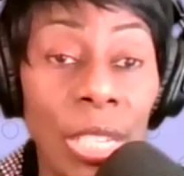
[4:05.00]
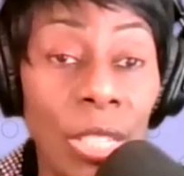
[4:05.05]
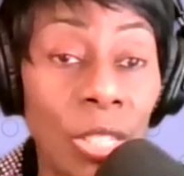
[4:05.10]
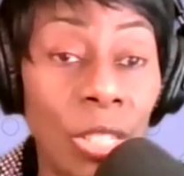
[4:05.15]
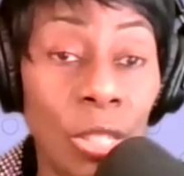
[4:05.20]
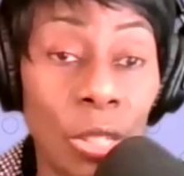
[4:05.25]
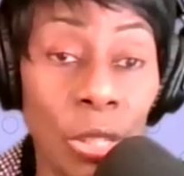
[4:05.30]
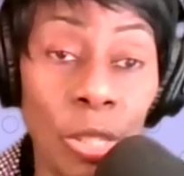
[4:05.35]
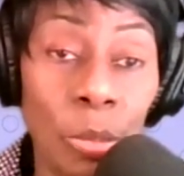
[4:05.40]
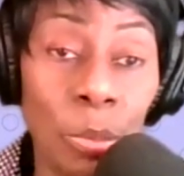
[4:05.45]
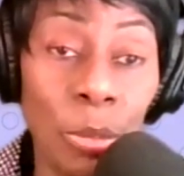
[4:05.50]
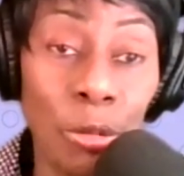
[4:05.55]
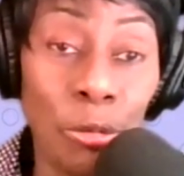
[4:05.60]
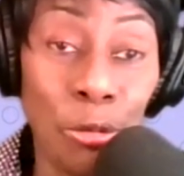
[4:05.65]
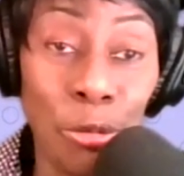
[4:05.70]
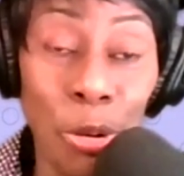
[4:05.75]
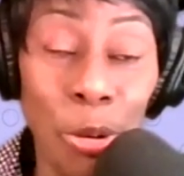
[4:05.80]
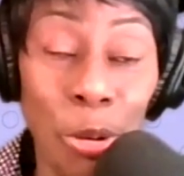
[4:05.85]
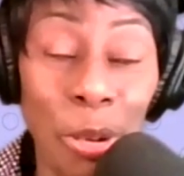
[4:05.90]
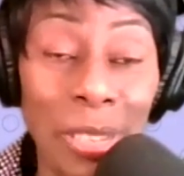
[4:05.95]
in church
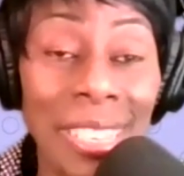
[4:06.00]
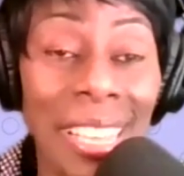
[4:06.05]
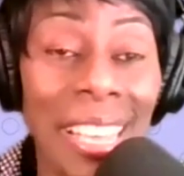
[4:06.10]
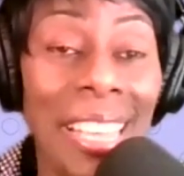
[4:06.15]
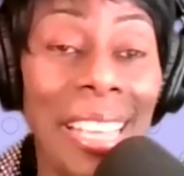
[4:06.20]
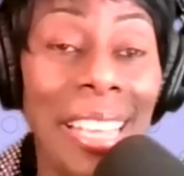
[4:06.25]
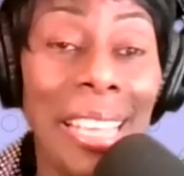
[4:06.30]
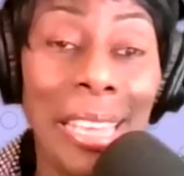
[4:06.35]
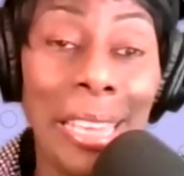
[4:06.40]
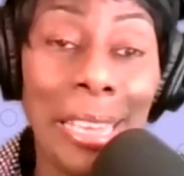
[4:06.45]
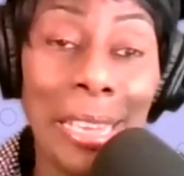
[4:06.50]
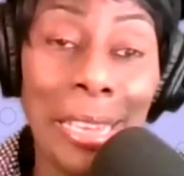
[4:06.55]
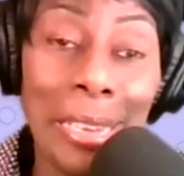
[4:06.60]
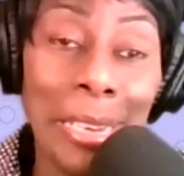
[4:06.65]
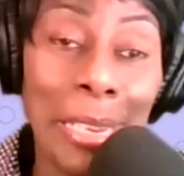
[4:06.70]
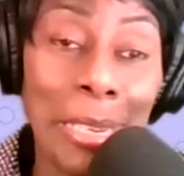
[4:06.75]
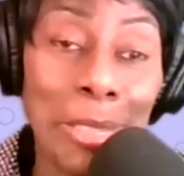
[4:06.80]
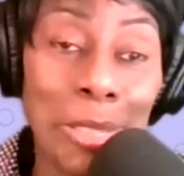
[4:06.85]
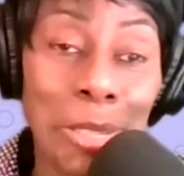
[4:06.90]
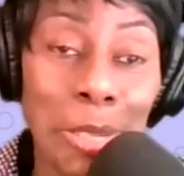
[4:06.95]
before. in
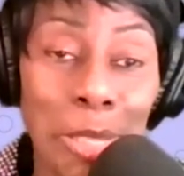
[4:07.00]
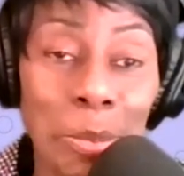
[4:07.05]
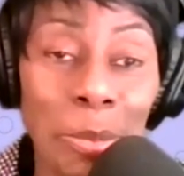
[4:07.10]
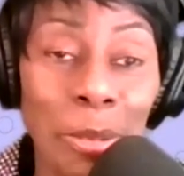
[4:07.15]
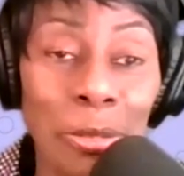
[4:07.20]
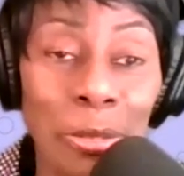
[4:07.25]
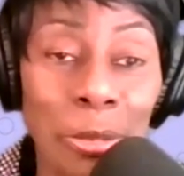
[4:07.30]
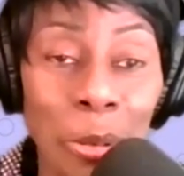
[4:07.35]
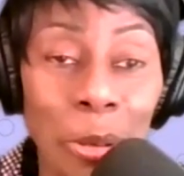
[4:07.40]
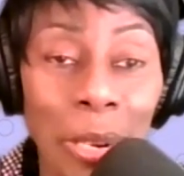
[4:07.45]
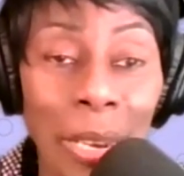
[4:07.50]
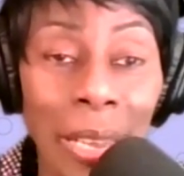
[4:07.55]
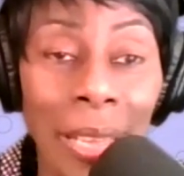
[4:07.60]
a church before.